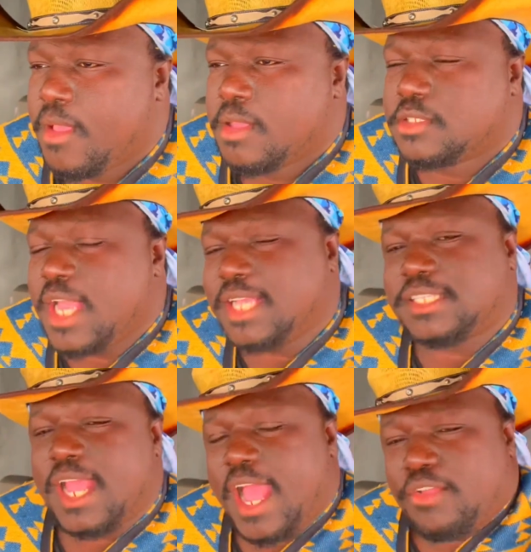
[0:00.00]
So I
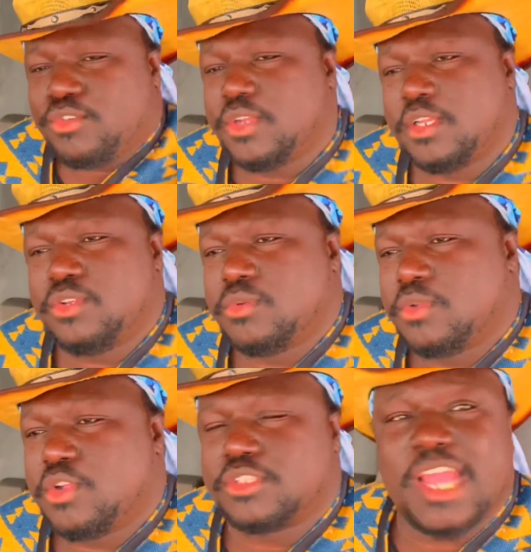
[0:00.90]
said, how do they do it?
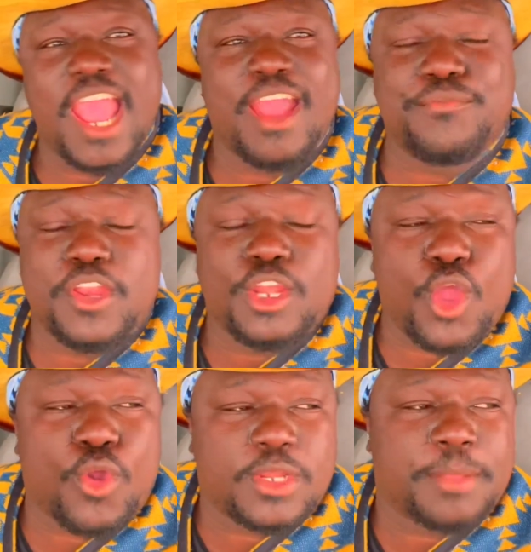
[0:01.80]
Because every
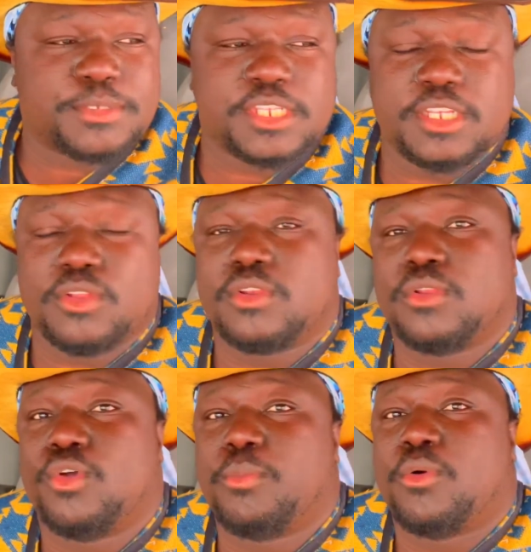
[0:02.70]
load I'm seeing on the
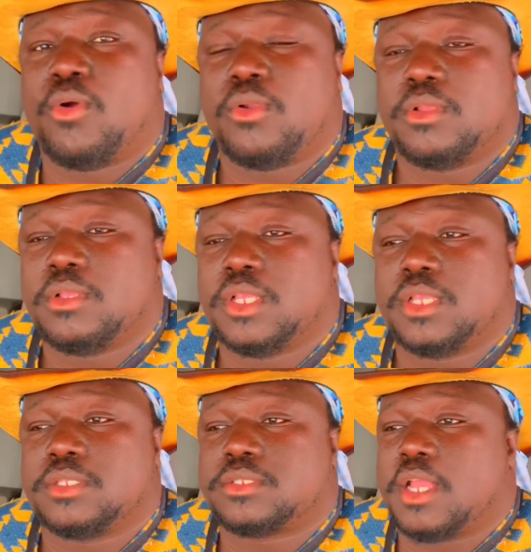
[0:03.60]
load board
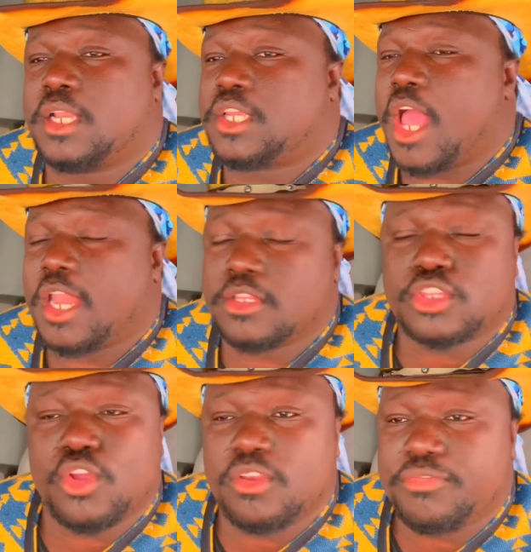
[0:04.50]
is
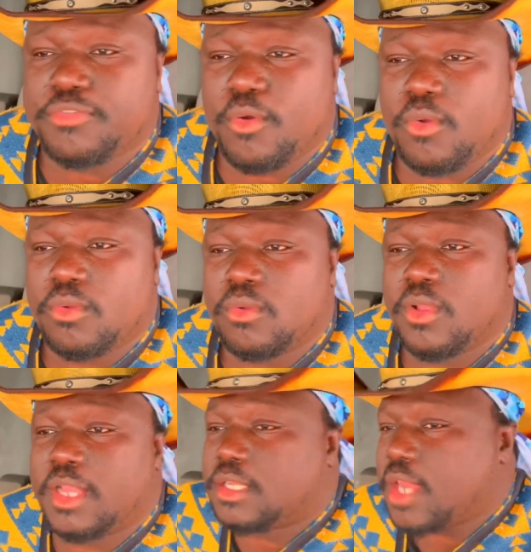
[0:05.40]
$1.34.
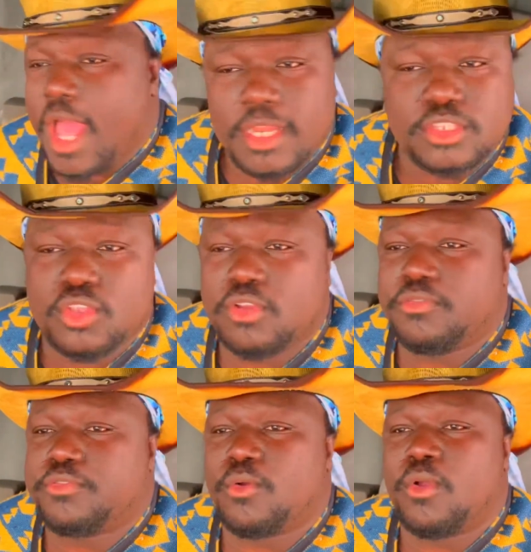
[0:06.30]

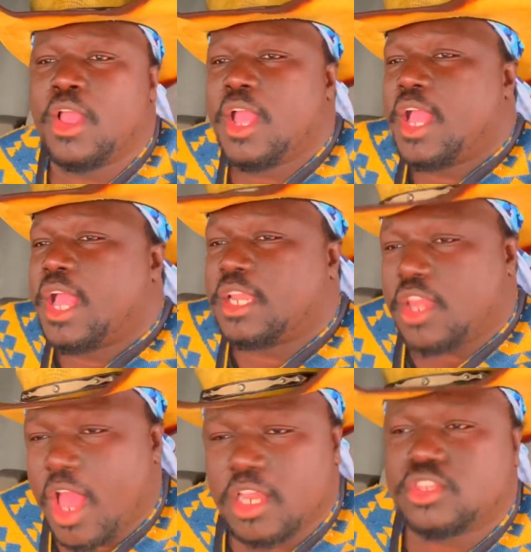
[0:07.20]

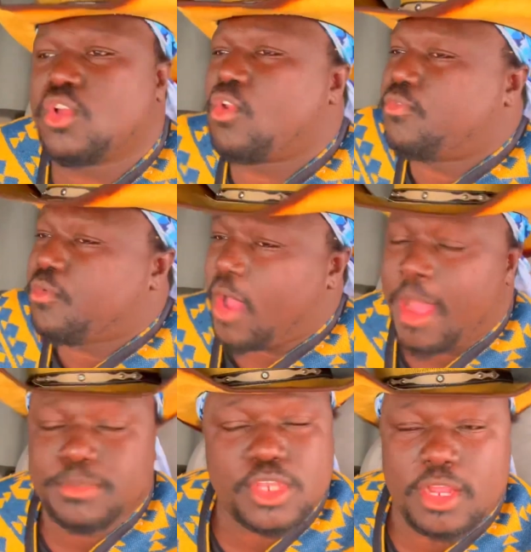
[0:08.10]
$1.34.
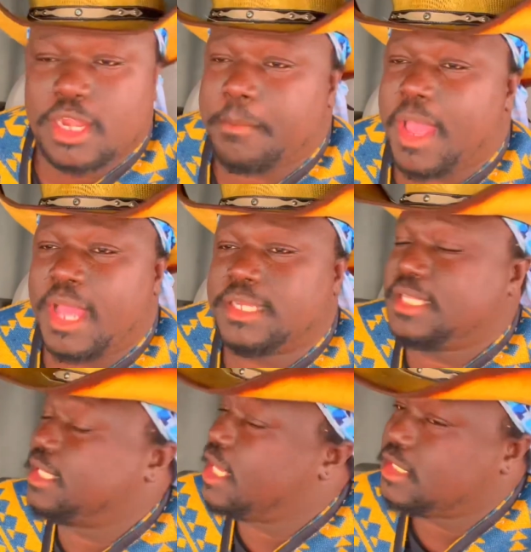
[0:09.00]
I'm talking about
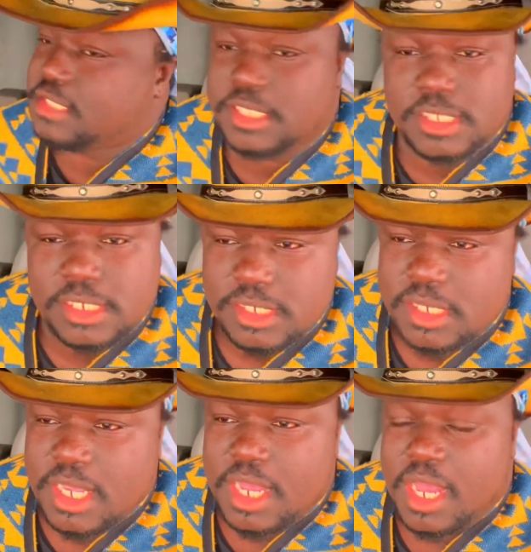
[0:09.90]
DAT.
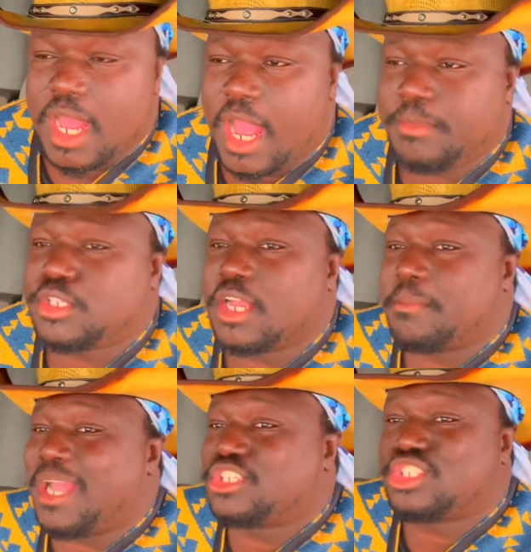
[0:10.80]
I'm talking
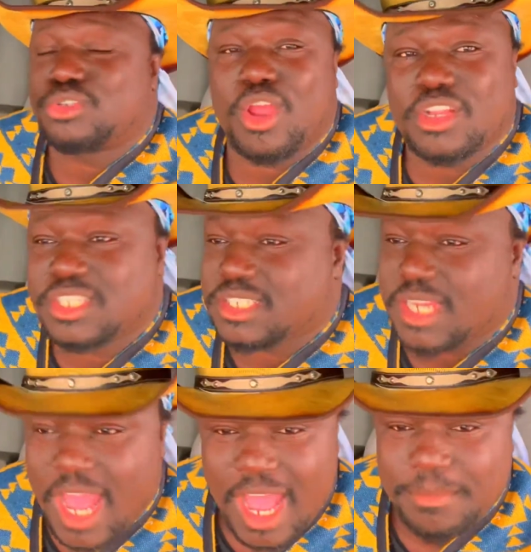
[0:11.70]
about truck
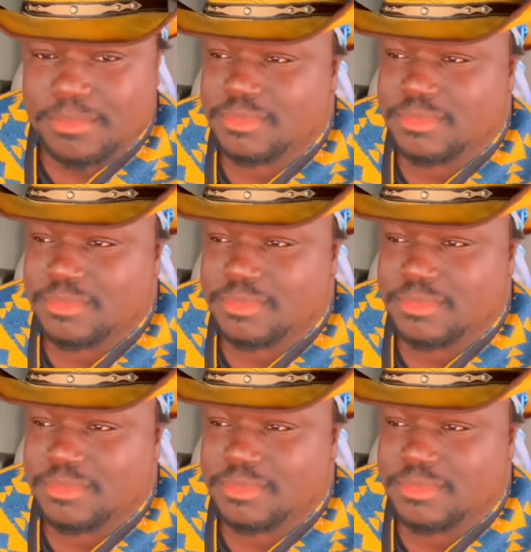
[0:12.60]
stop.